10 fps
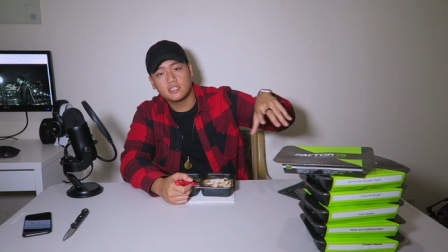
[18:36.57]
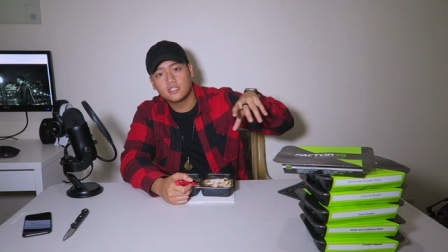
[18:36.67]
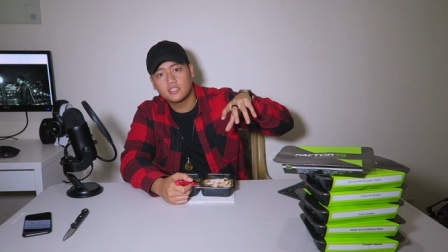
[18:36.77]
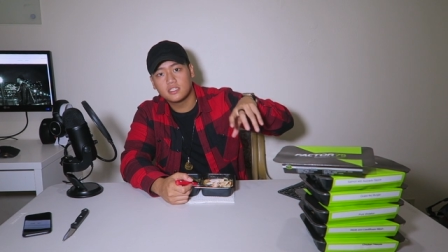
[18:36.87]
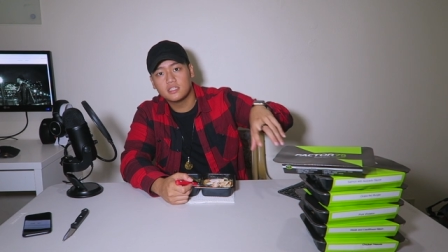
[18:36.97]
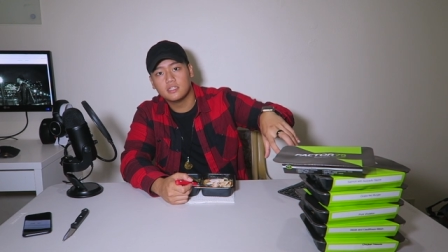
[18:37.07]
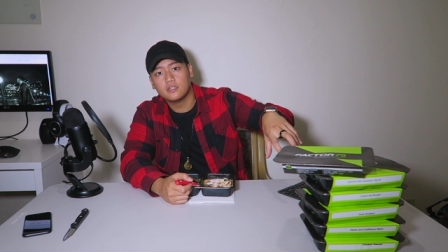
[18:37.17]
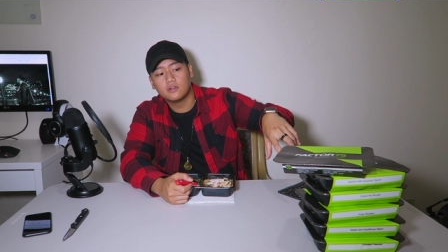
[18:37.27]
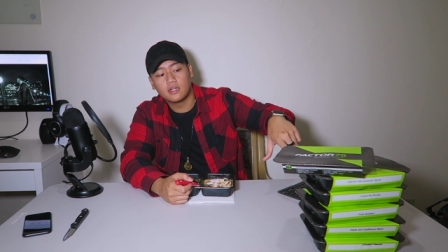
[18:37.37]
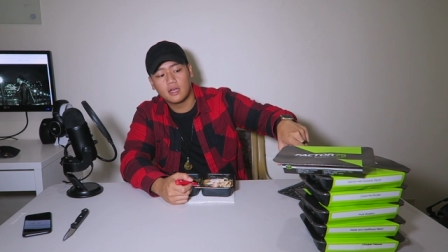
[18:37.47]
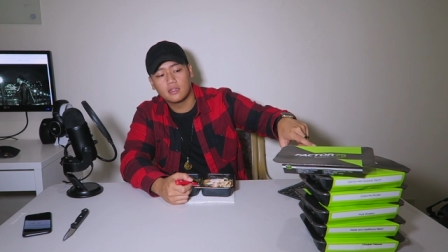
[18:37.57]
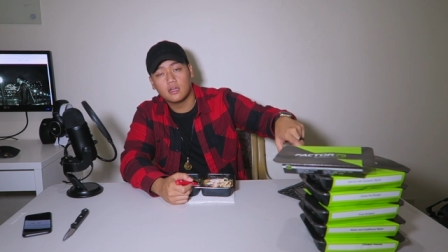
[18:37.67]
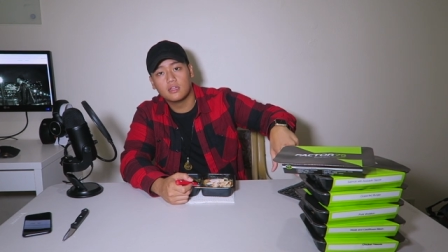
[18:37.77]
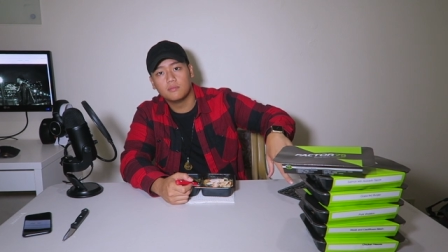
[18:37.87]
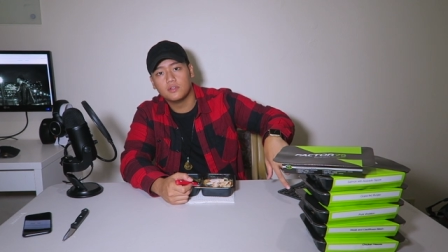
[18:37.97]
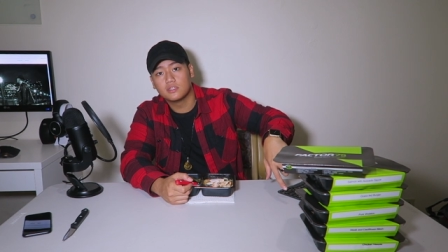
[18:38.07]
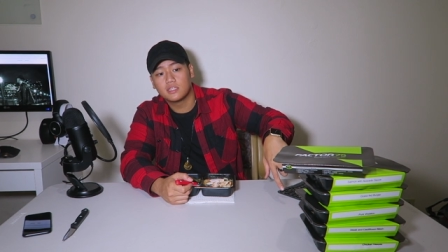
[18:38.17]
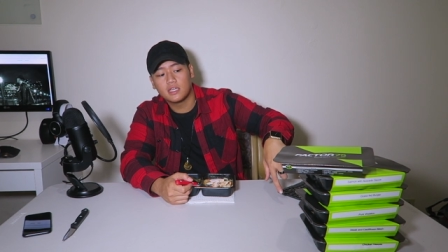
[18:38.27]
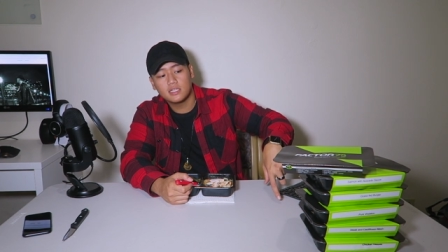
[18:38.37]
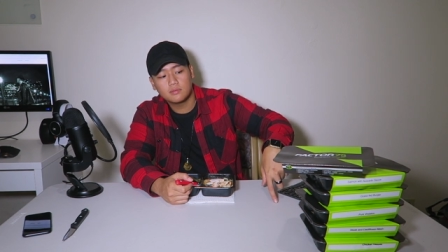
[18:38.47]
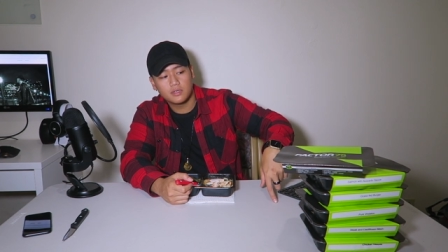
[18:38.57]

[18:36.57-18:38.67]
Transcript: are interested in knowing how the other meals taste,